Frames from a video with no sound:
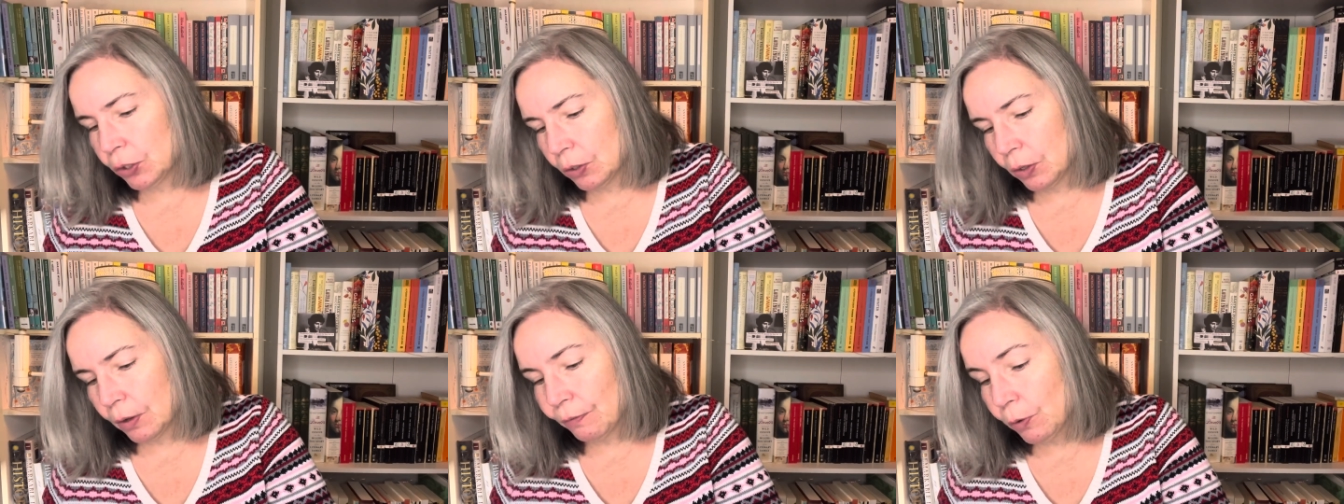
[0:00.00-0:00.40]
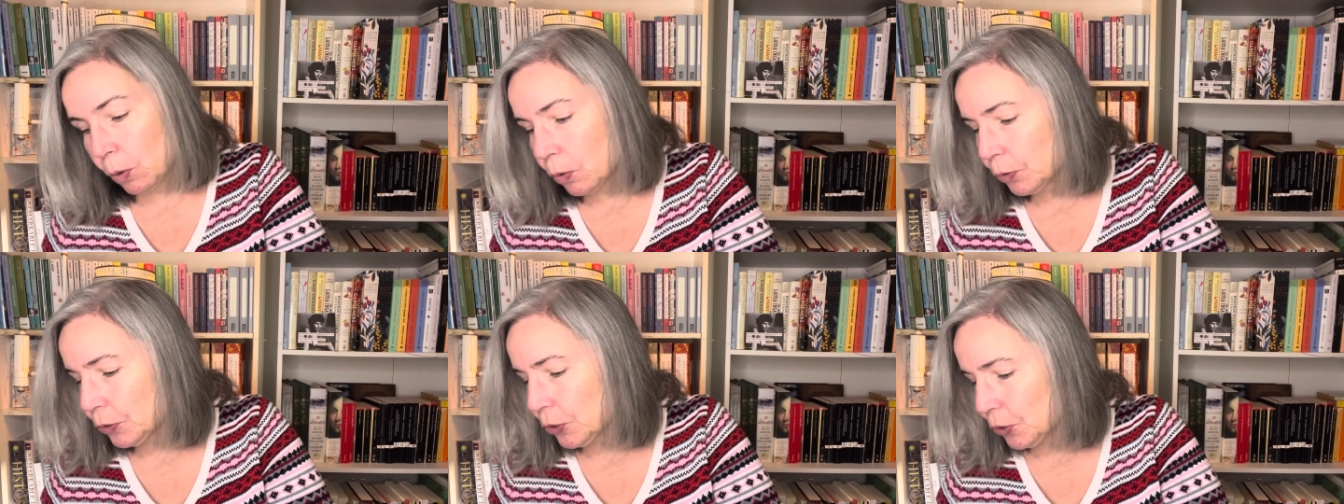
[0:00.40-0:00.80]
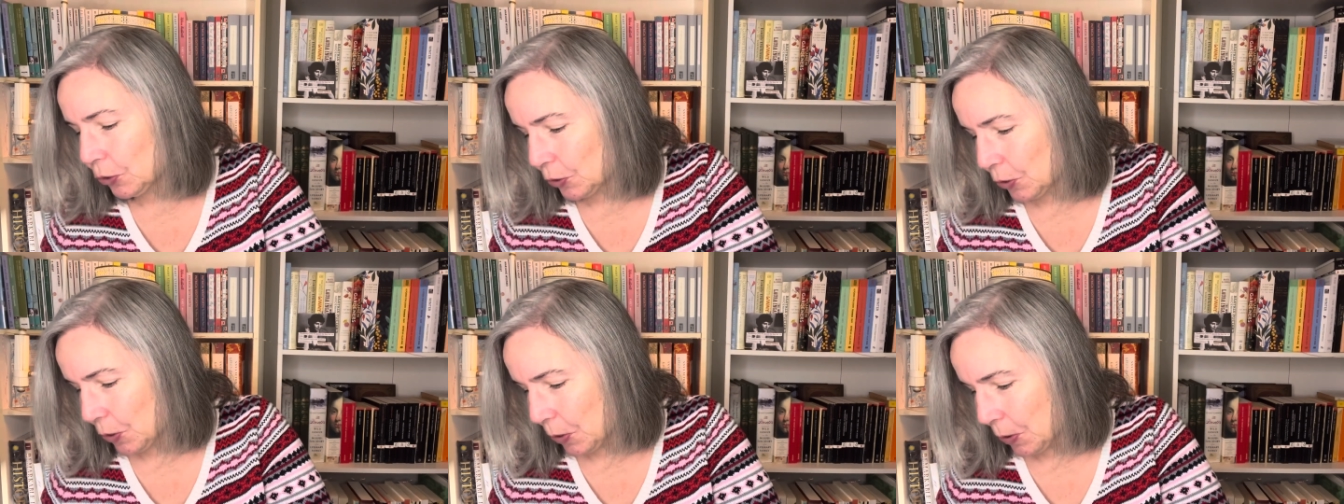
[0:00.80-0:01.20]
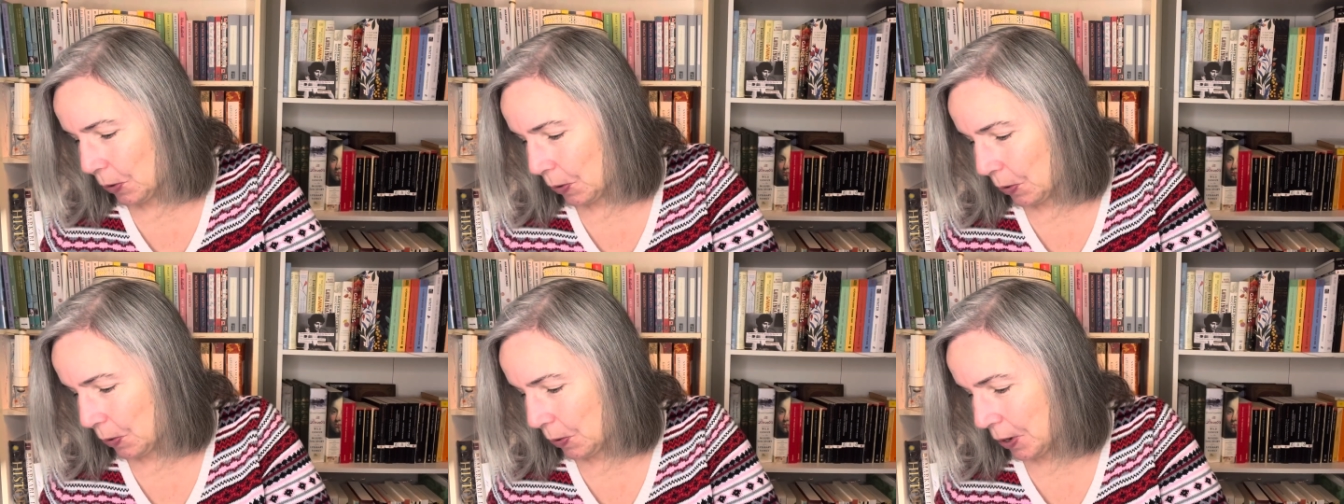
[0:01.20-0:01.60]
of old
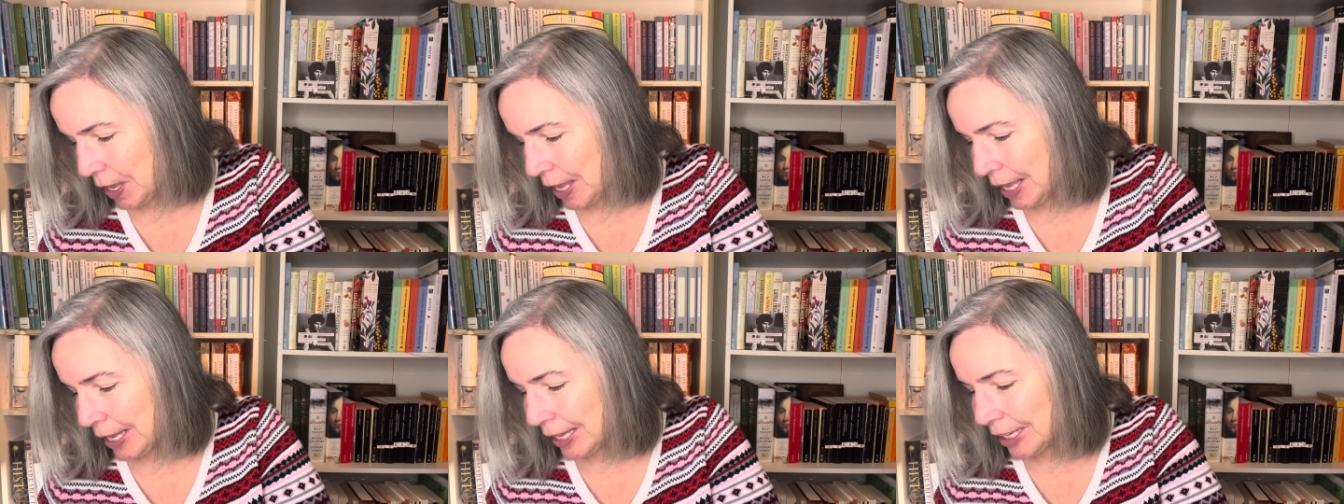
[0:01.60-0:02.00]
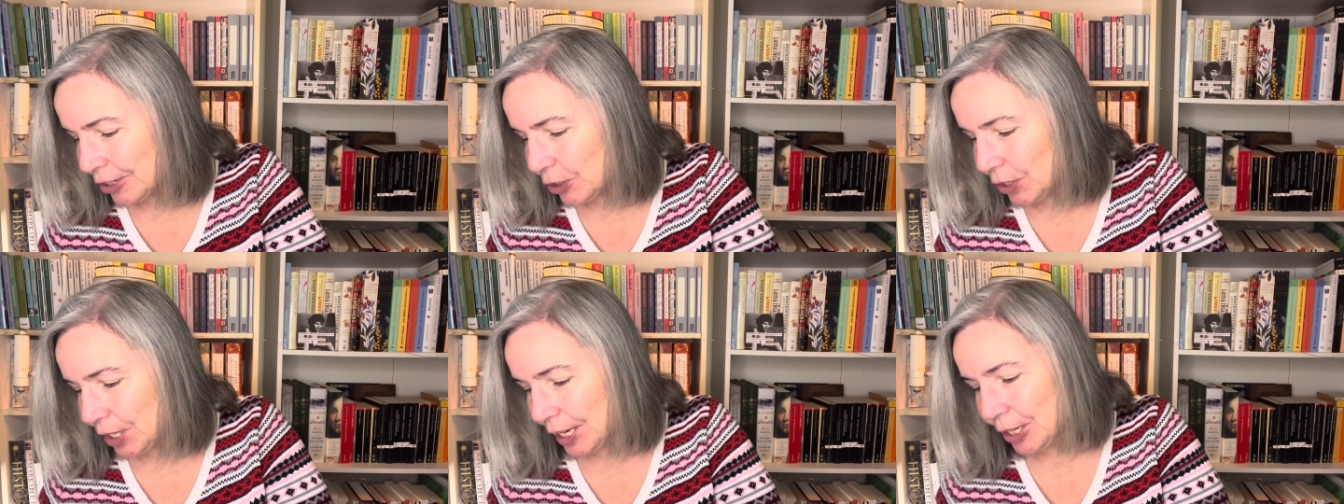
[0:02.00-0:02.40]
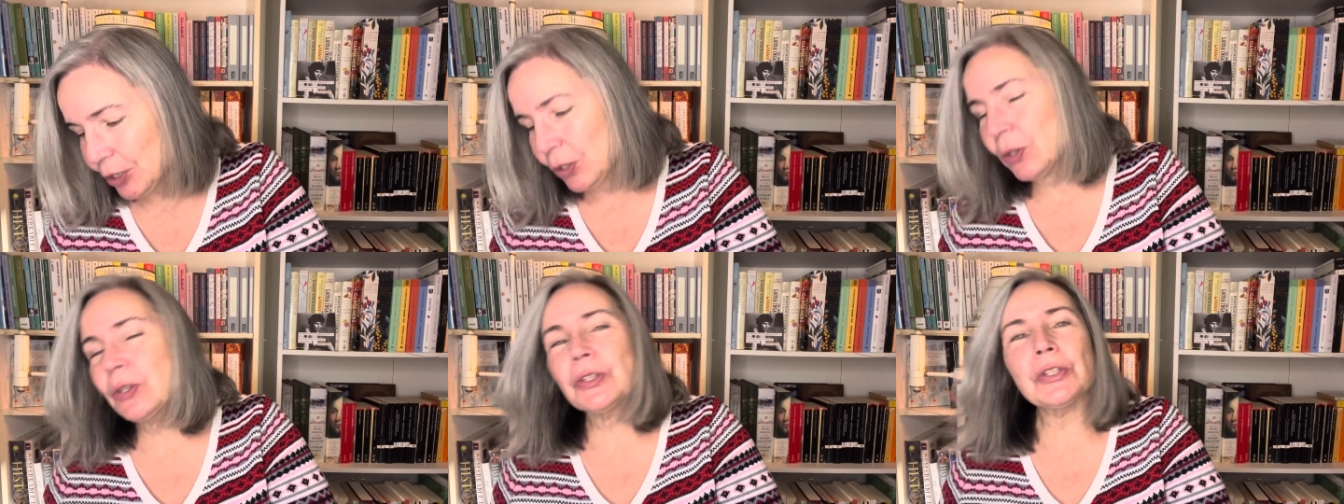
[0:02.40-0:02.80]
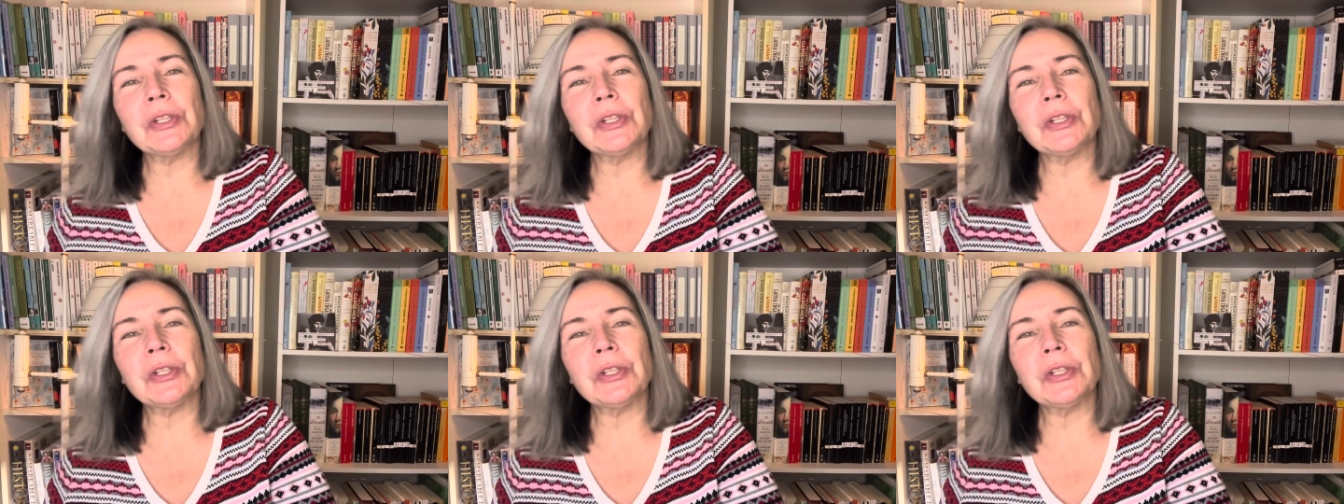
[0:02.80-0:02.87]
snow. Caesar's